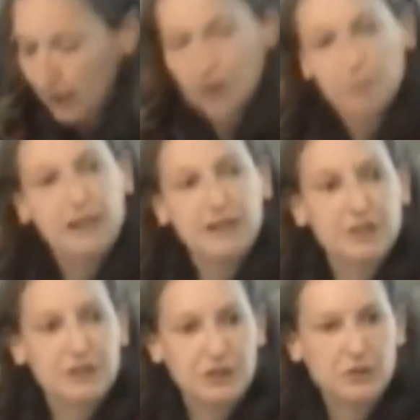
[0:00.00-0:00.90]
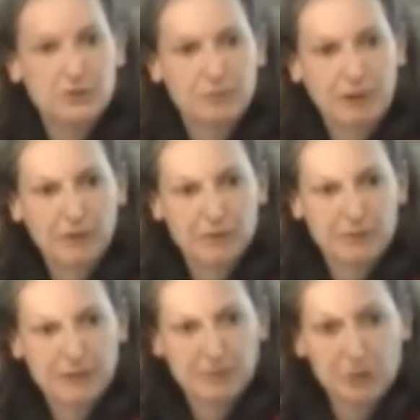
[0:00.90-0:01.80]
but actually the use of burial
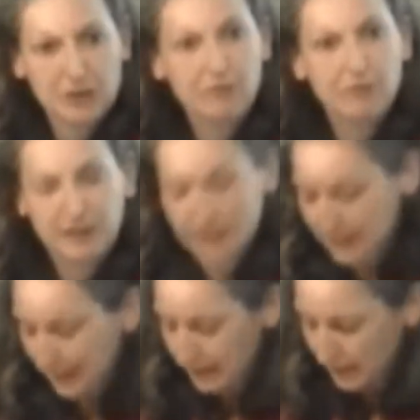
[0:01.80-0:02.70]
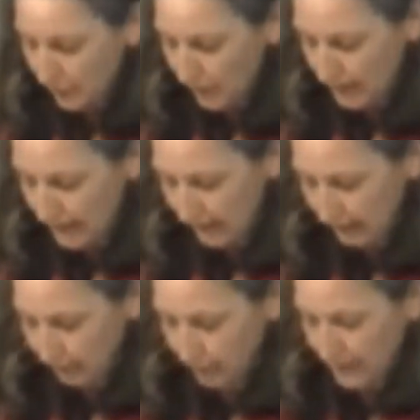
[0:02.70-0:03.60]
space more generally can tell us a great deal,
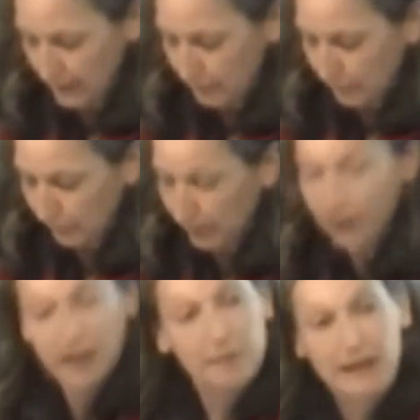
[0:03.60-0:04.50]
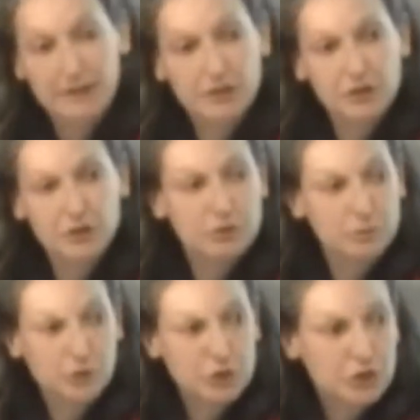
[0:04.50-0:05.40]
for example, about attitudes
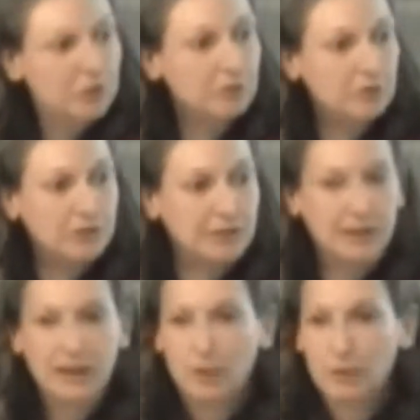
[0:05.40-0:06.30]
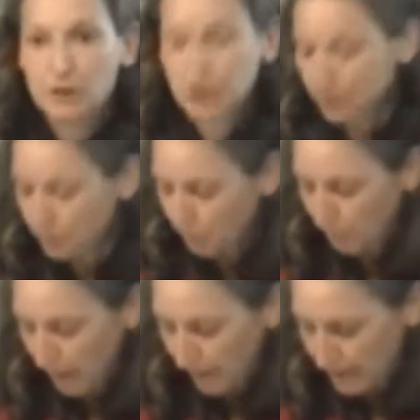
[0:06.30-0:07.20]
towards children and where children were
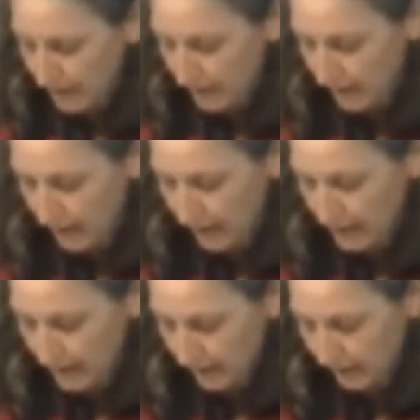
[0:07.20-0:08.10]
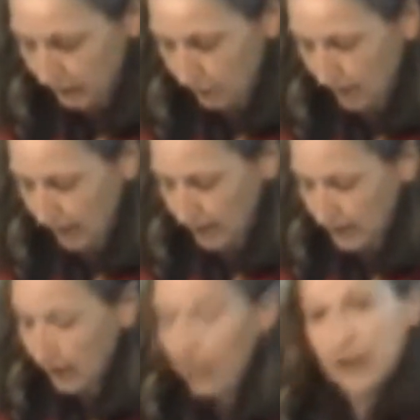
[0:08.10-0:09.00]
buried in any site that you're looking at,
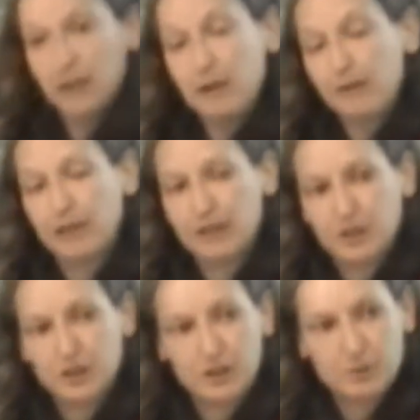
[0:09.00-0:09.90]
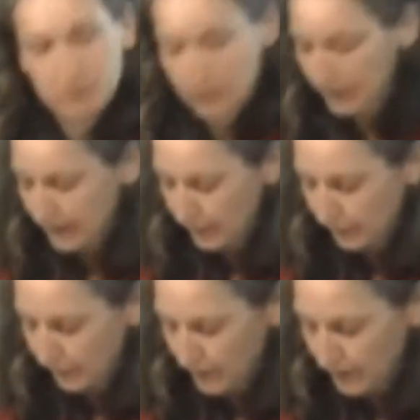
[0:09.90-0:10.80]
and about relationships between
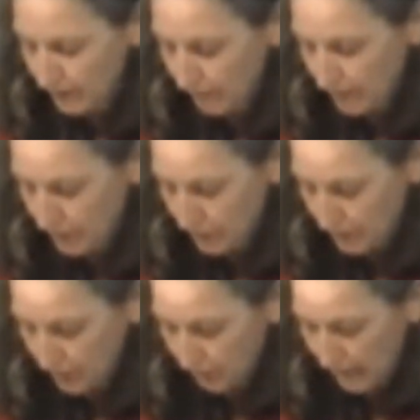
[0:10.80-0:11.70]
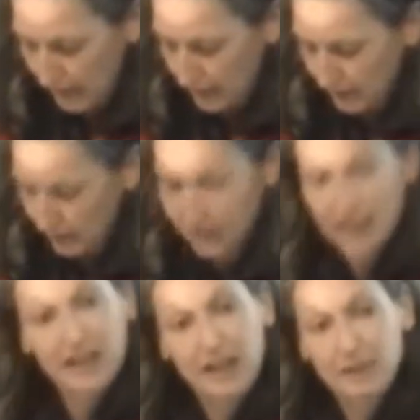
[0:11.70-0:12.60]
different religious denominations,
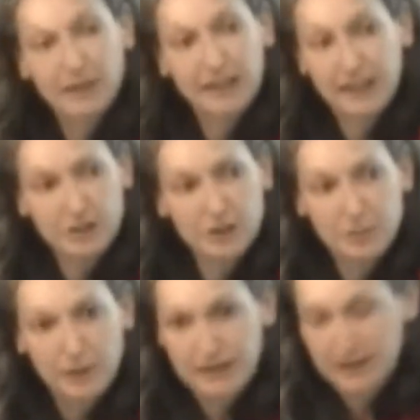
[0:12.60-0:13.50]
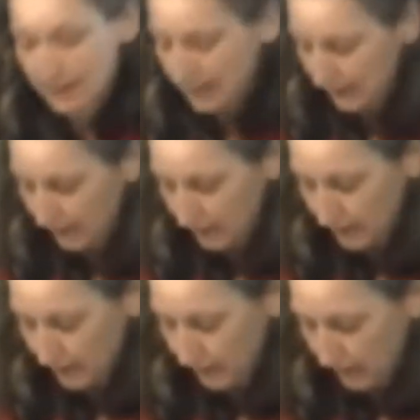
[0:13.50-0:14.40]
and about kinship identity,
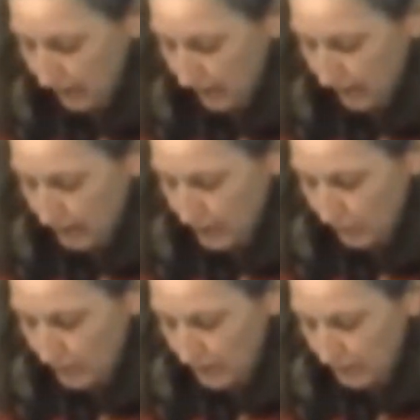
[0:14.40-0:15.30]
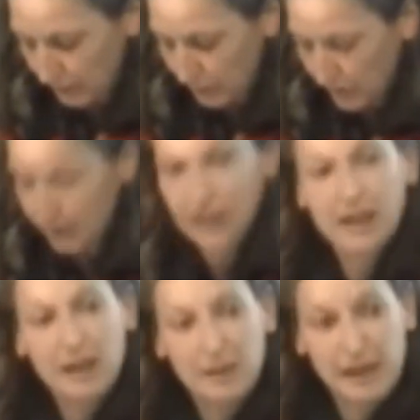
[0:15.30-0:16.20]
another thing I think that's quite important,
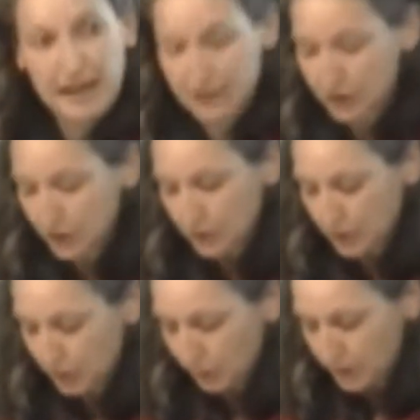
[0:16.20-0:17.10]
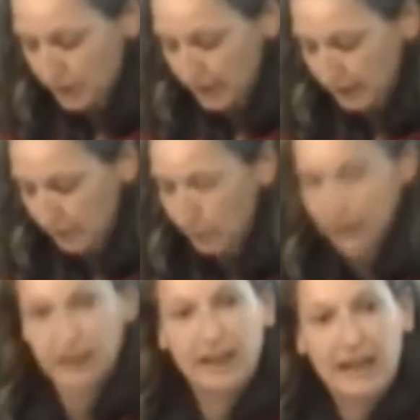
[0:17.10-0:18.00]
and about attitudes towards the dead
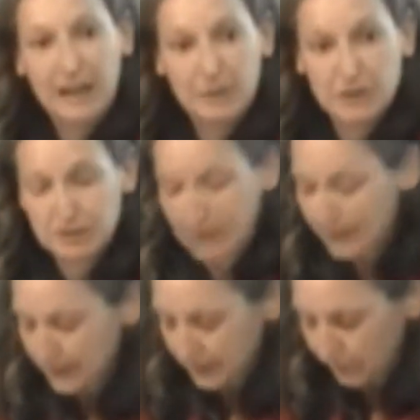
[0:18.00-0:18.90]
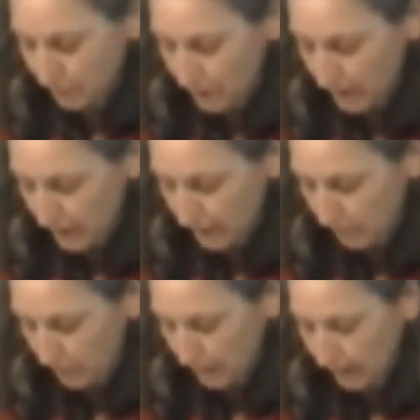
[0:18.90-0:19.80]
body, how much space is afforded the dead
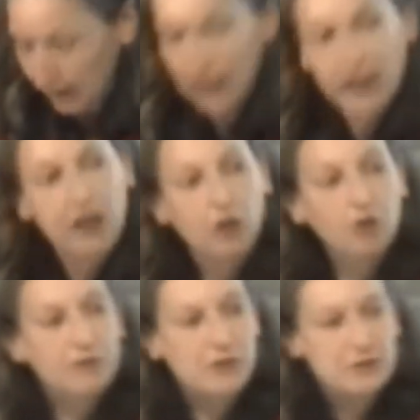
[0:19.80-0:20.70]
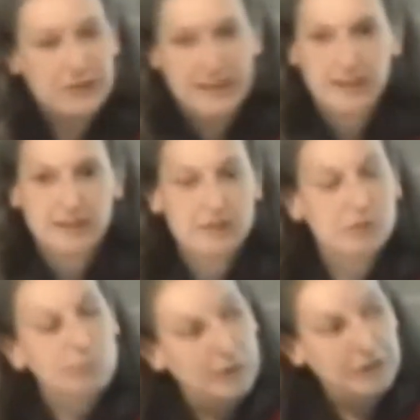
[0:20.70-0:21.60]
body. And all of those things,
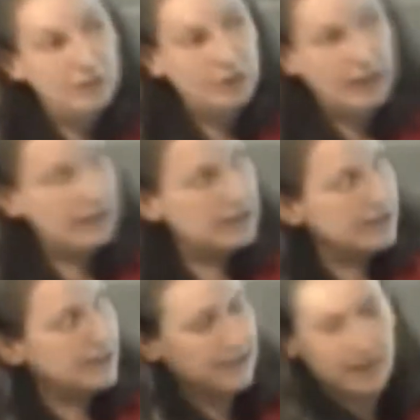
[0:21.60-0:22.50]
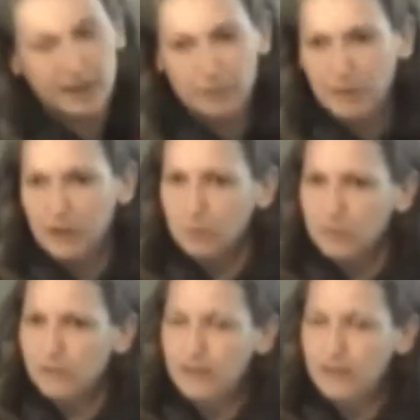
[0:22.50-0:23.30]
when you look at the site, might not be